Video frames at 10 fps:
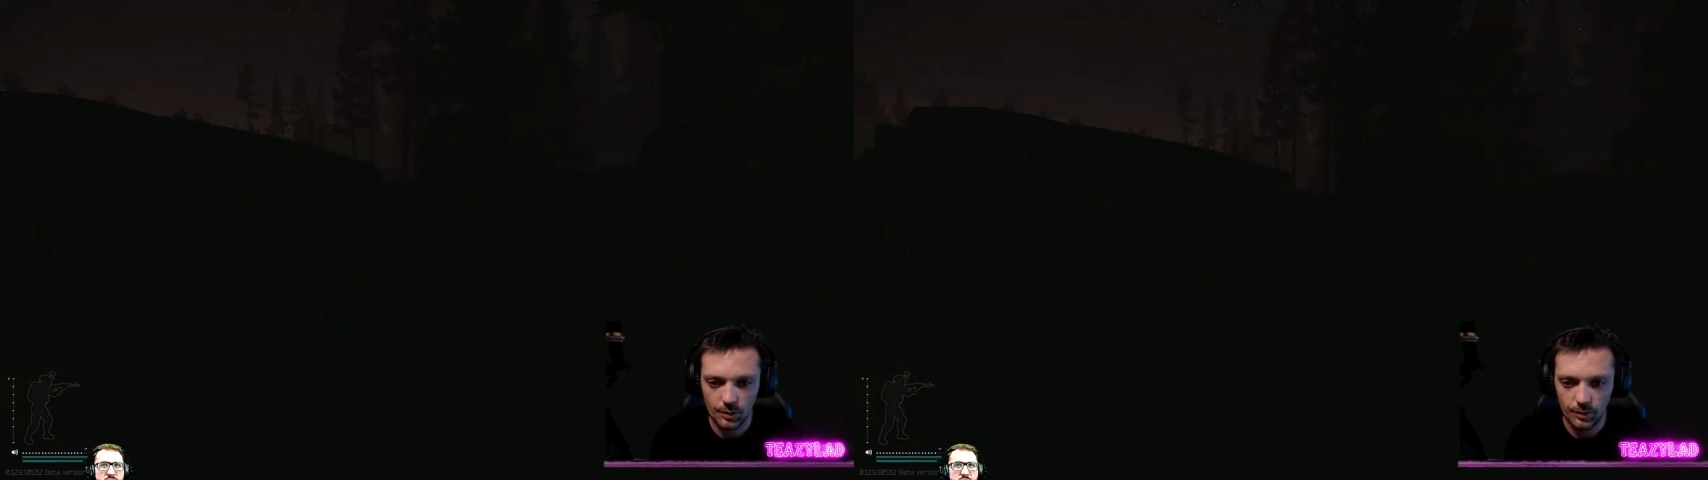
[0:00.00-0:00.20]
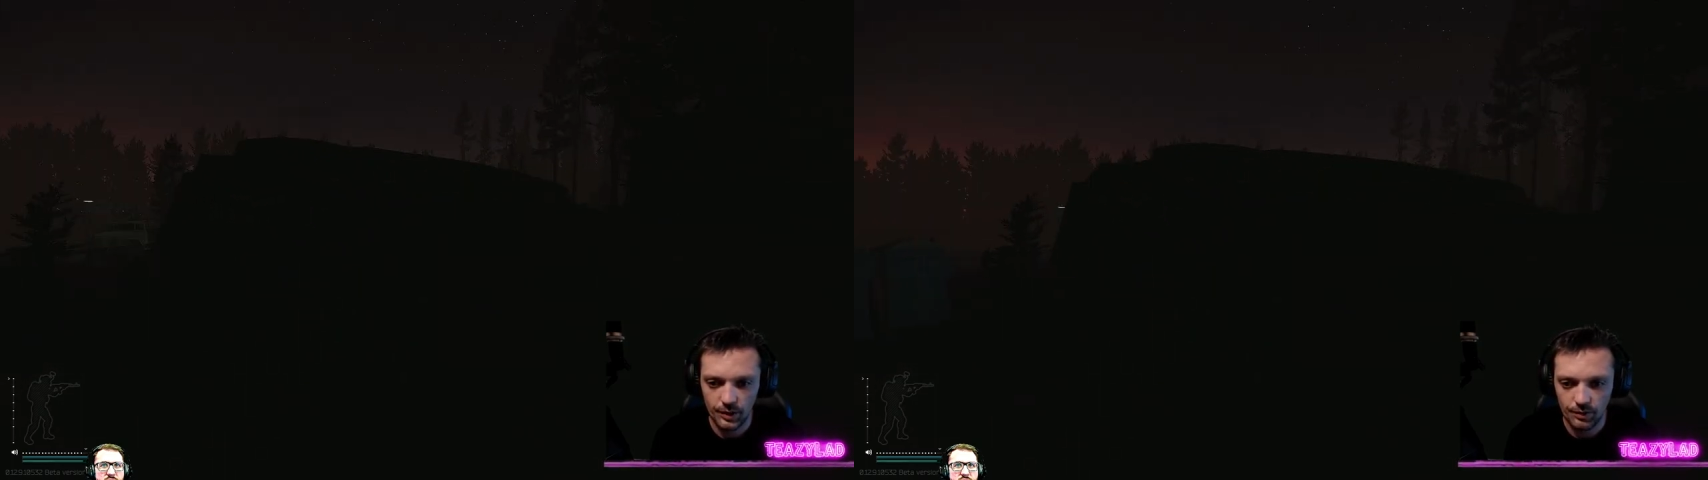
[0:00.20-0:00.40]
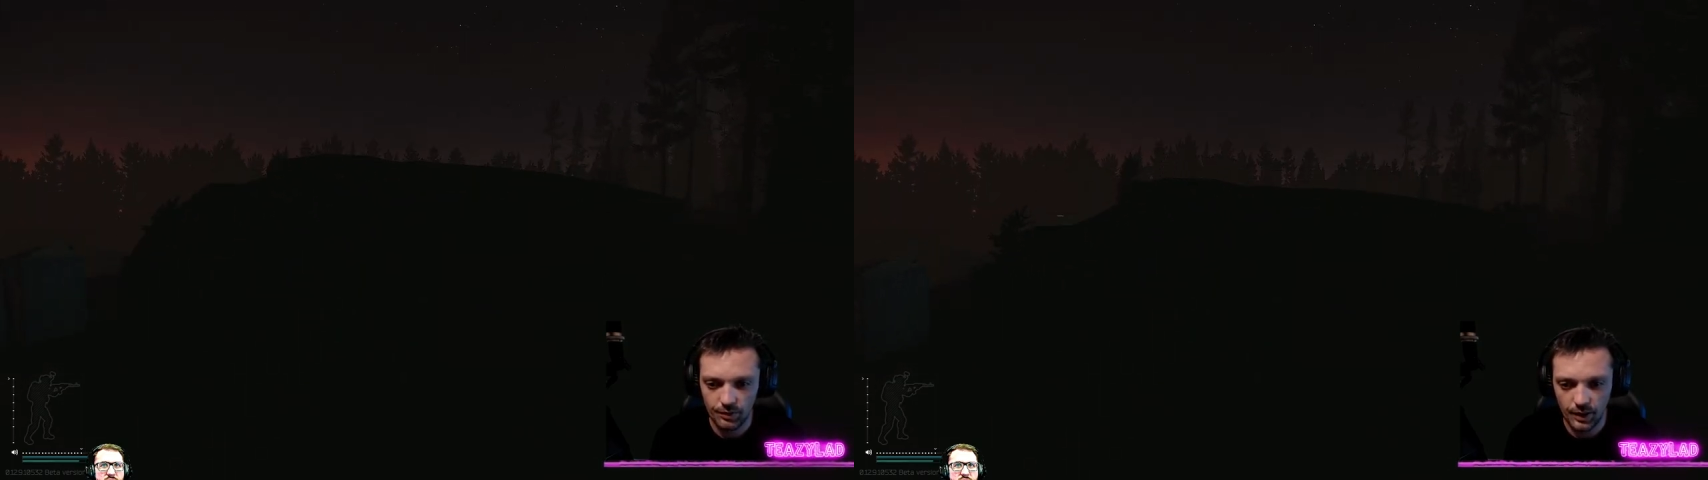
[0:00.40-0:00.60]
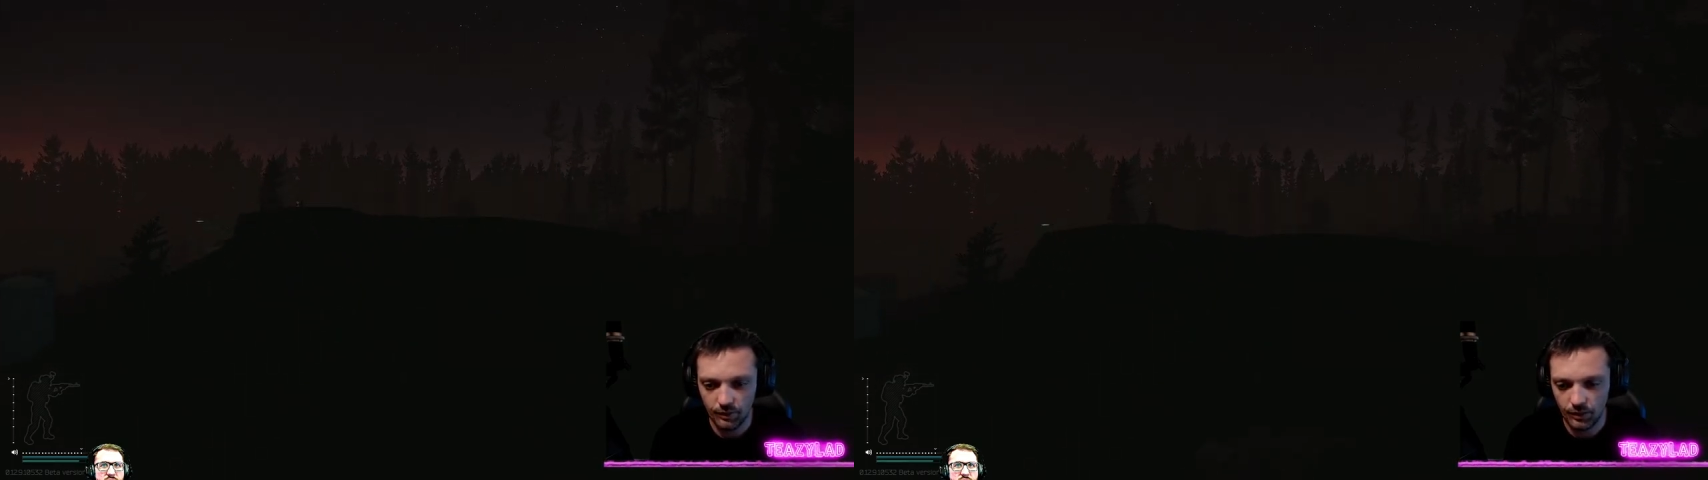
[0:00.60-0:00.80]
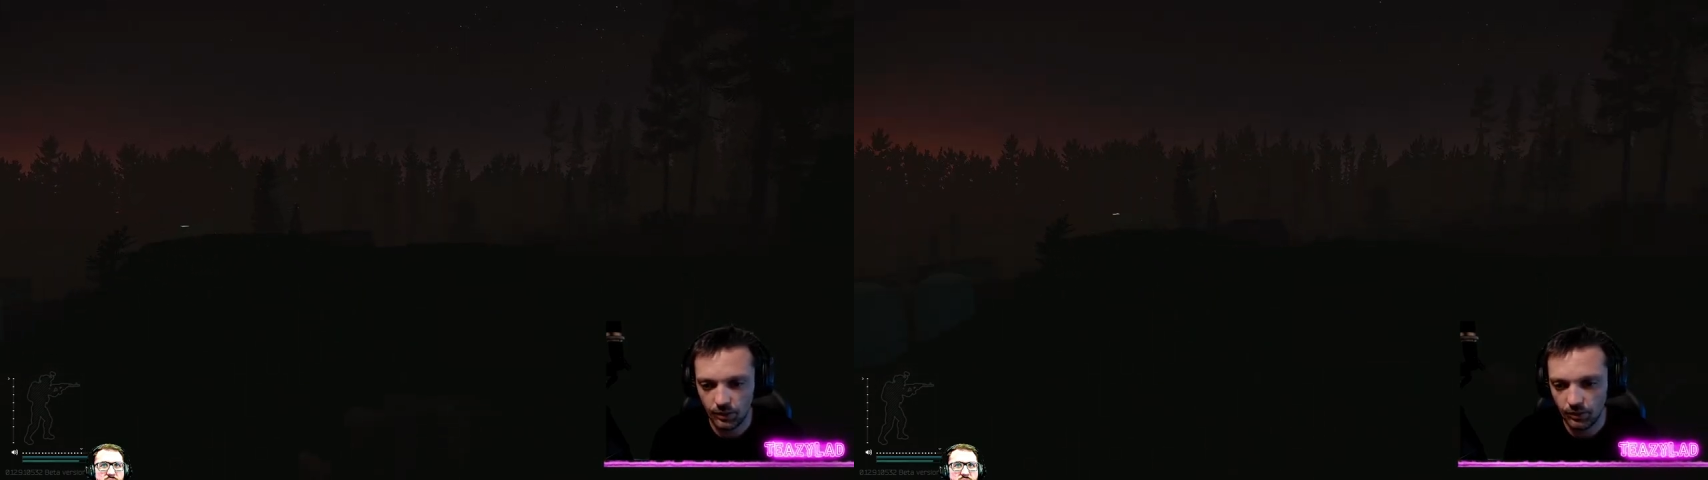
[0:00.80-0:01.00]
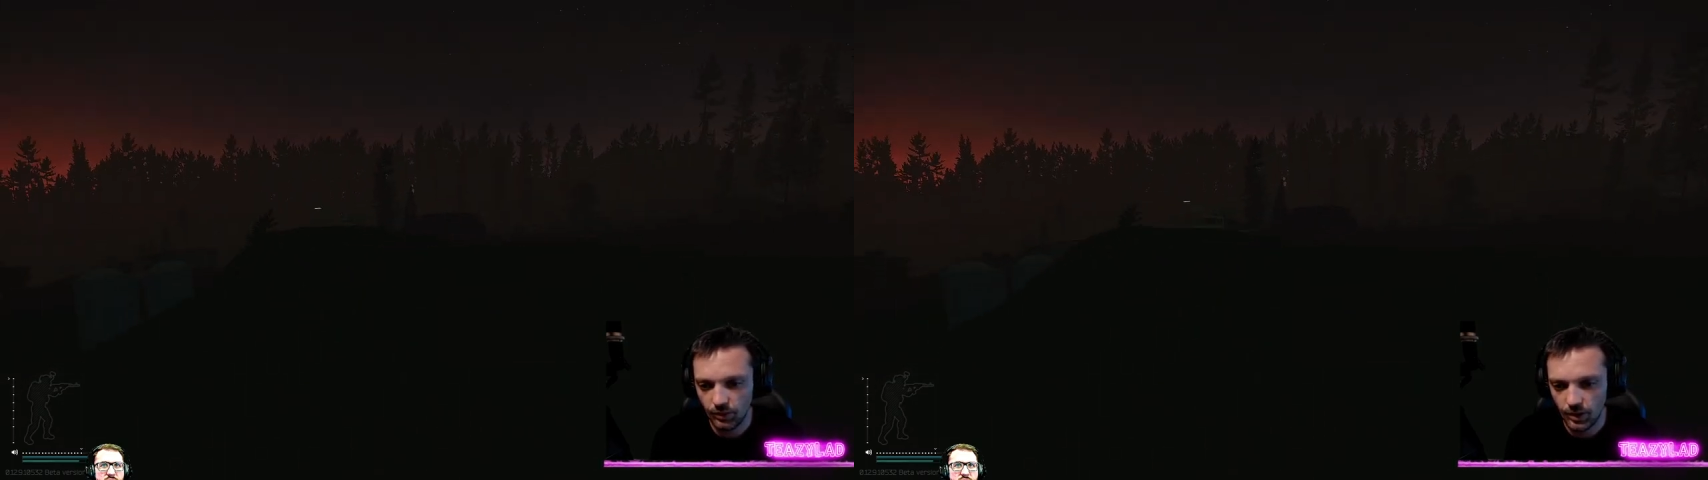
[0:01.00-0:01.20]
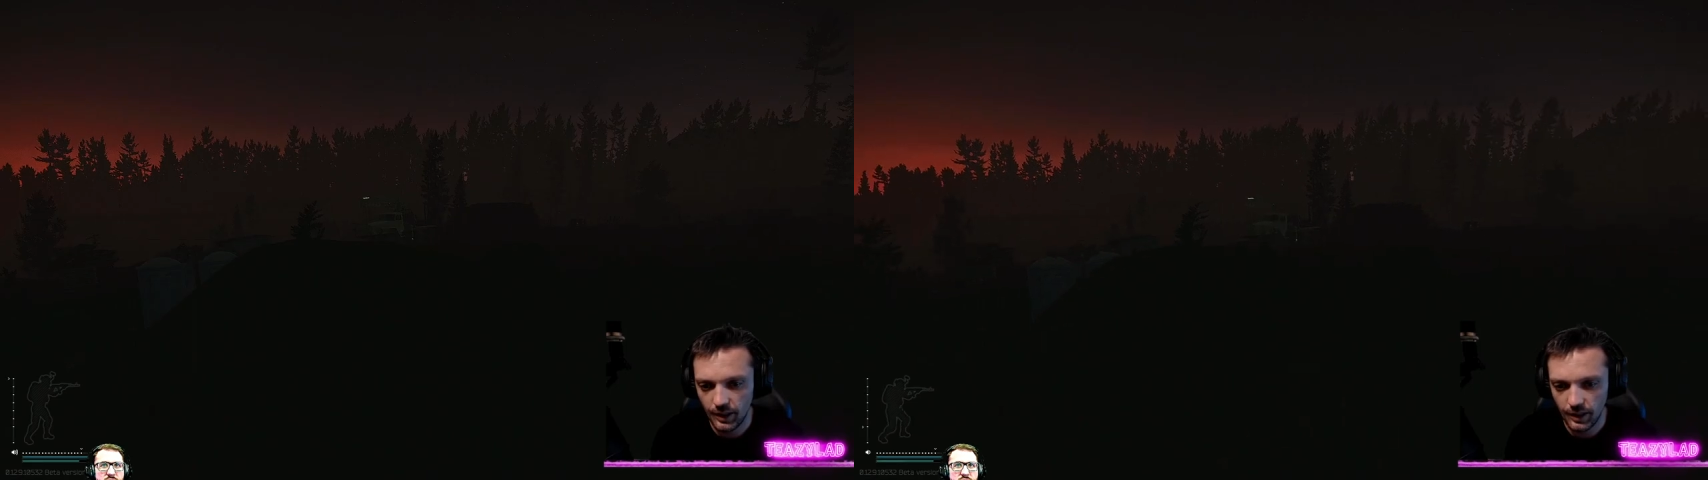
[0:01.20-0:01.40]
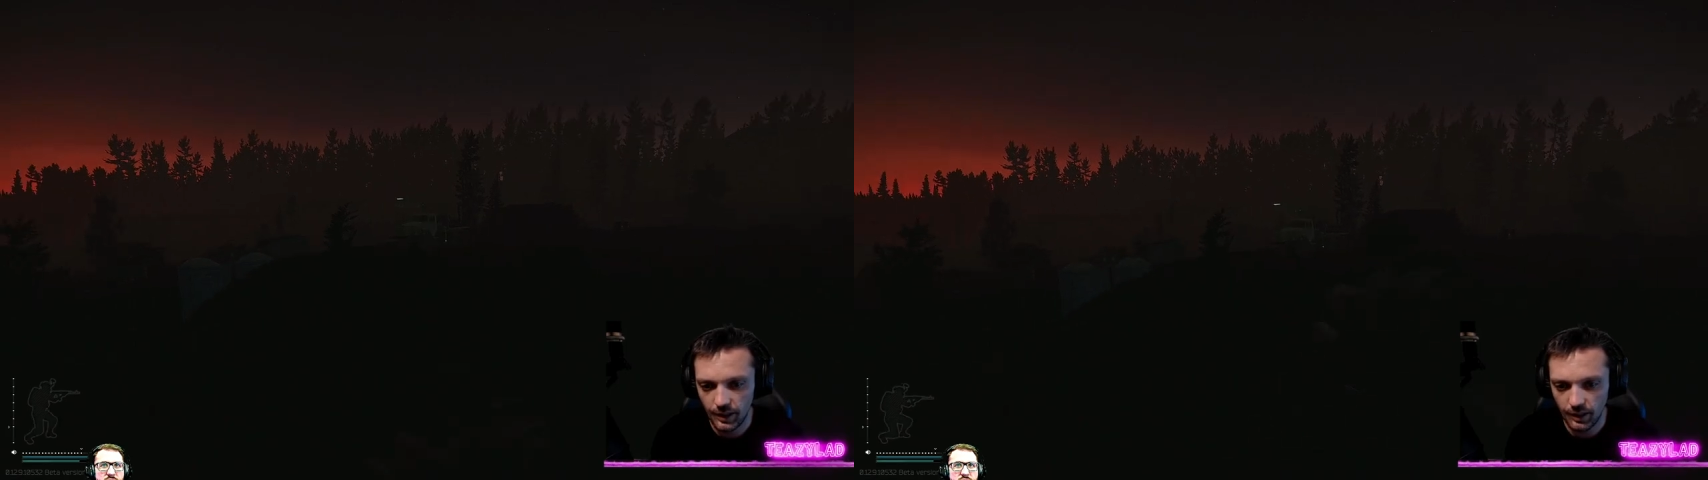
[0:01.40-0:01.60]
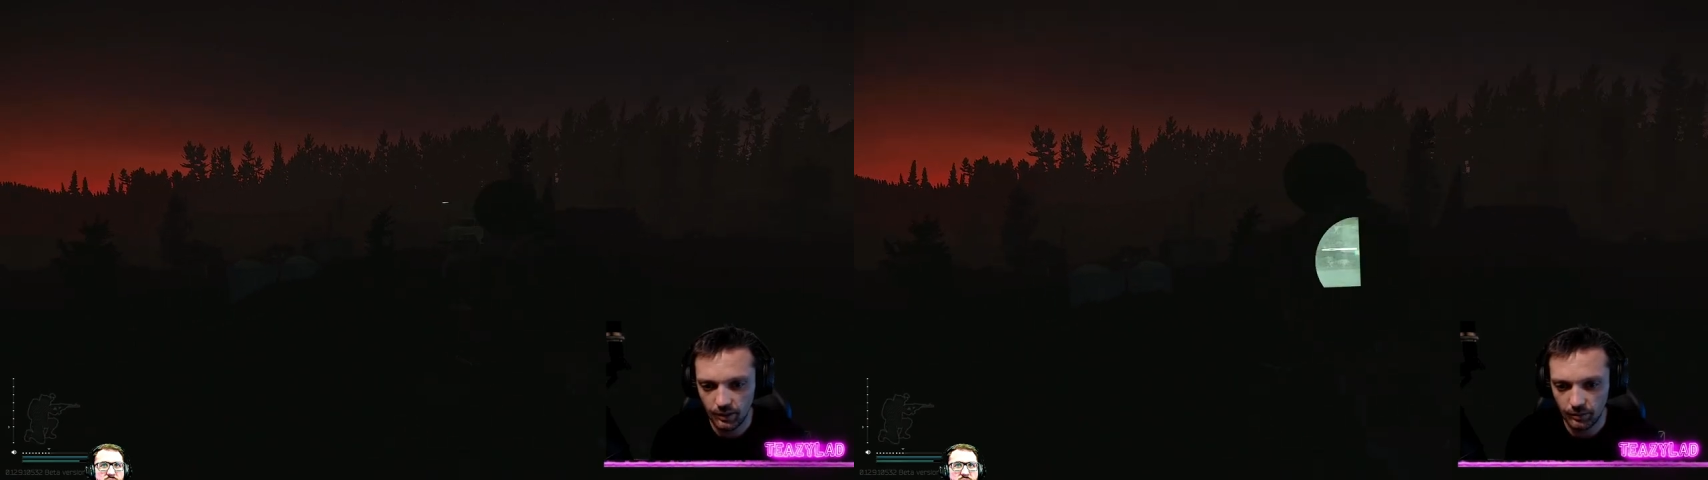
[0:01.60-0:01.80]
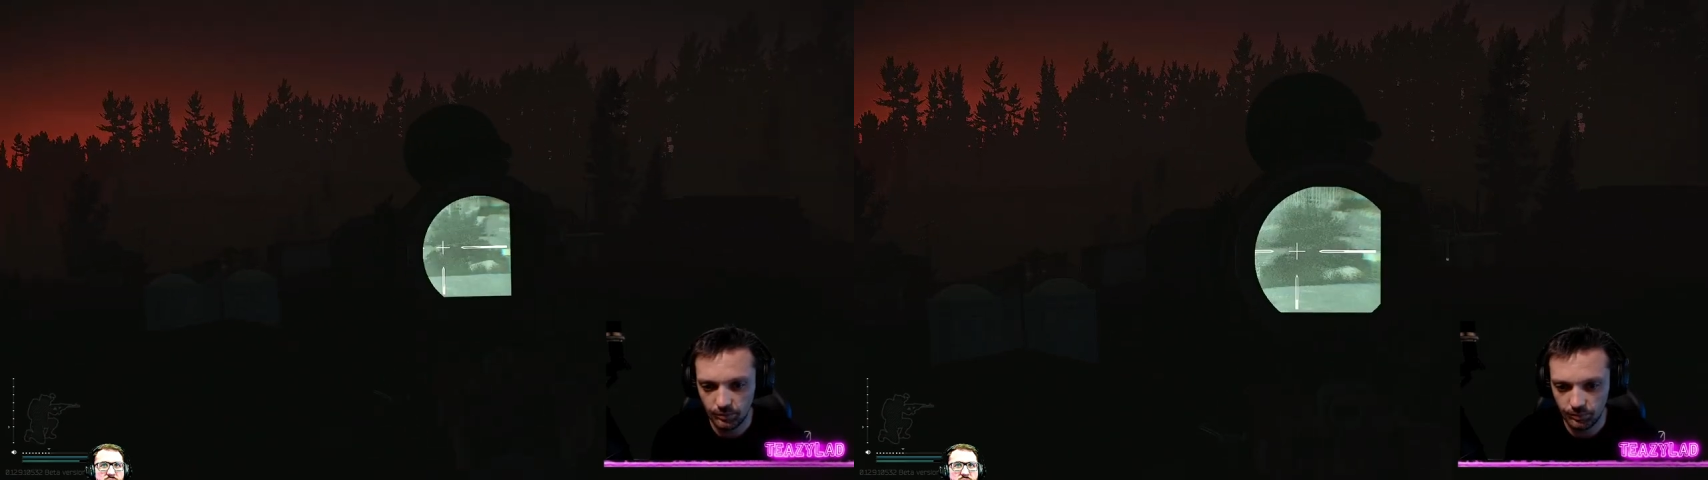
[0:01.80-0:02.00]
Went on top of this flat rock
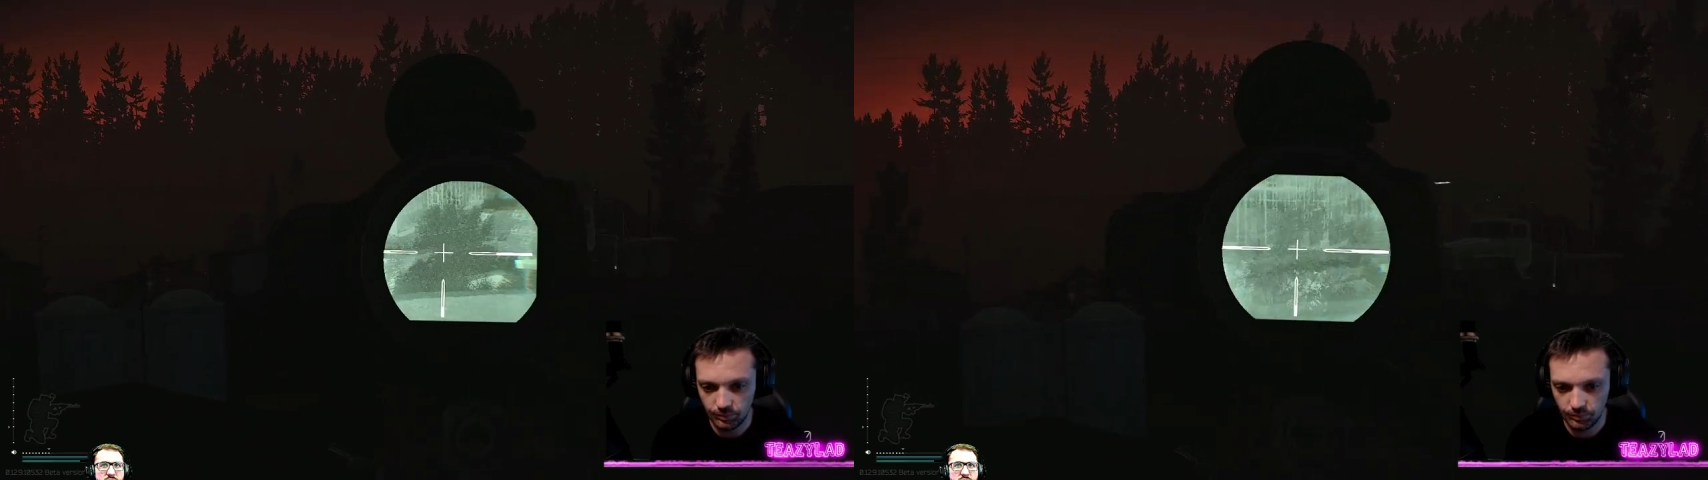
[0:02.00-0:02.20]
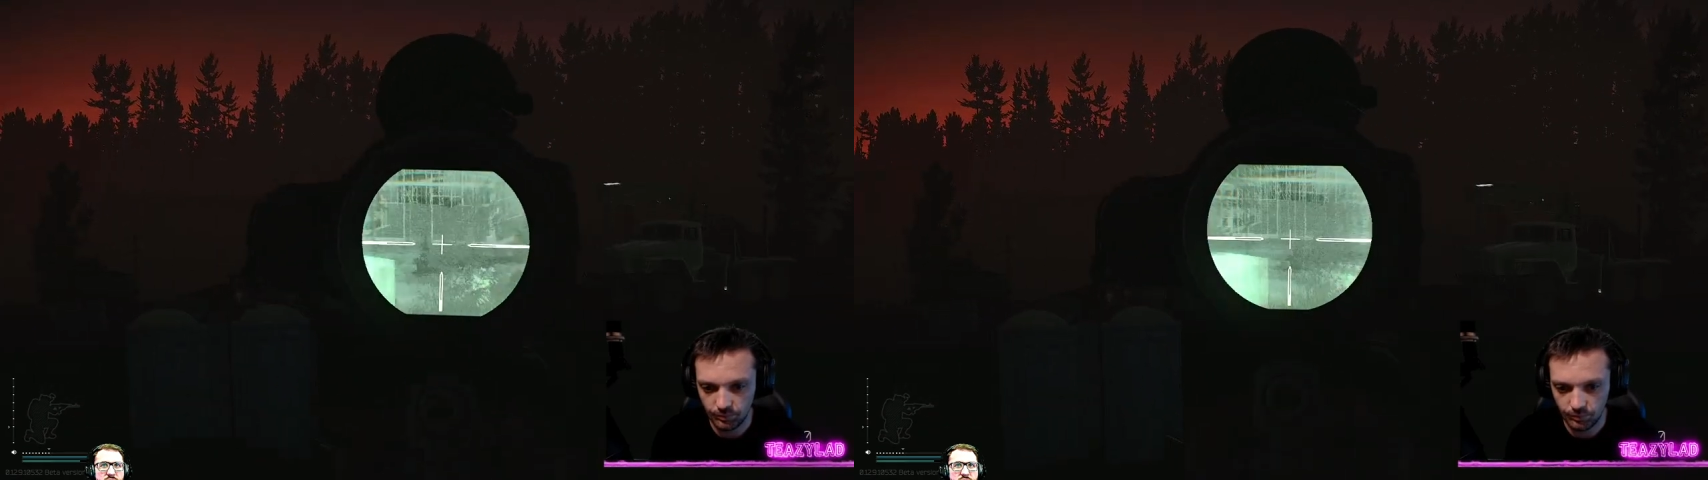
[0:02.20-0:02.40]
right here.